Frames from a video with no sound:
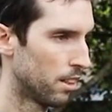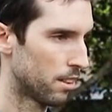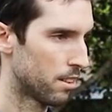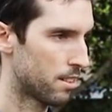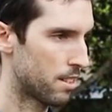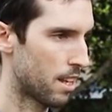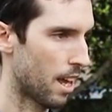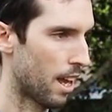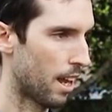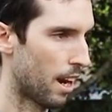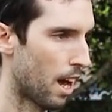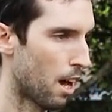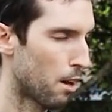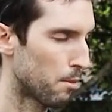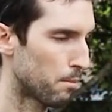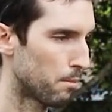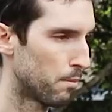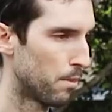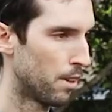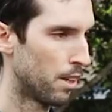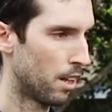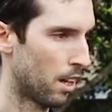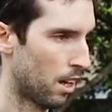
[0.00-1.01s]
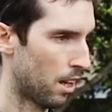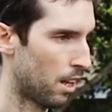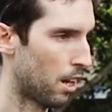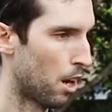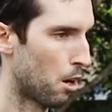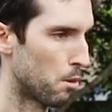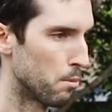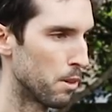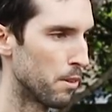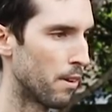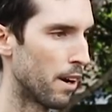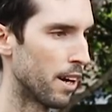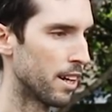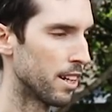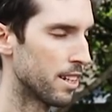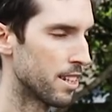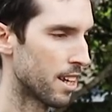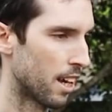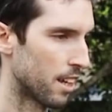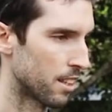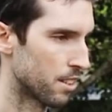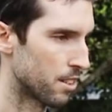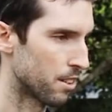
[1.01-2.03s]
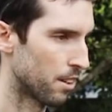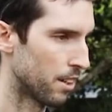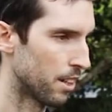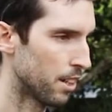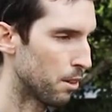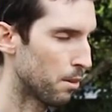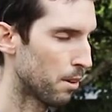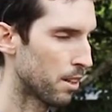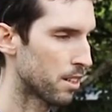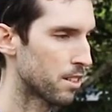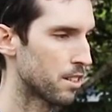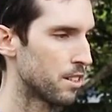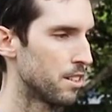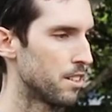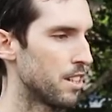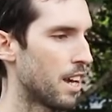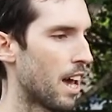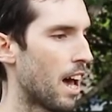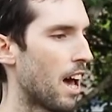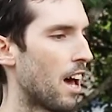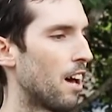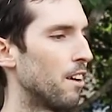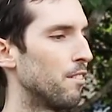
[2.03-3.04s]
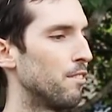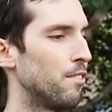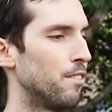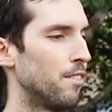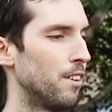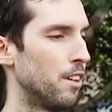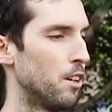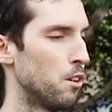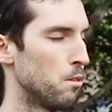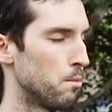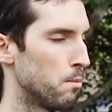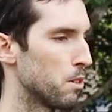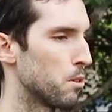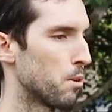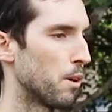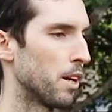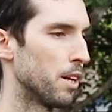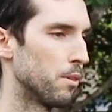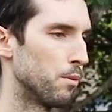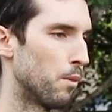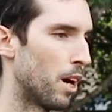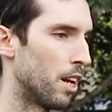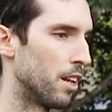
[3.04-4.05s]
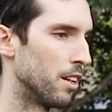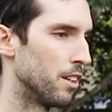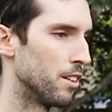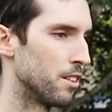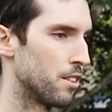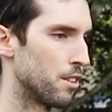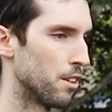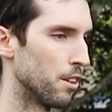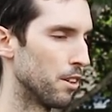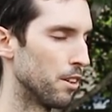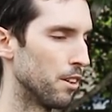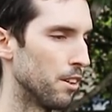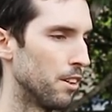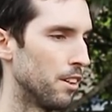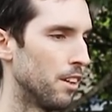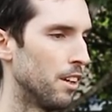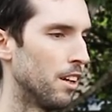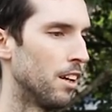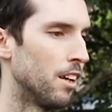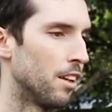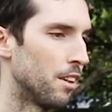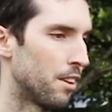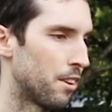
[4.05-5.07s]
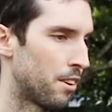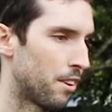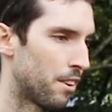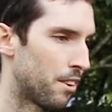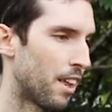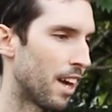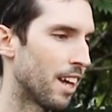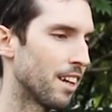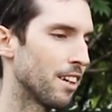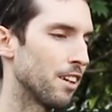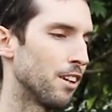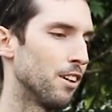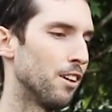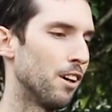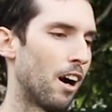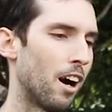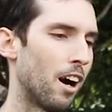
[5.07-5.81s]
set up, and I'll be ready to answer any questions you have between one and two. Great. Thank that would you. be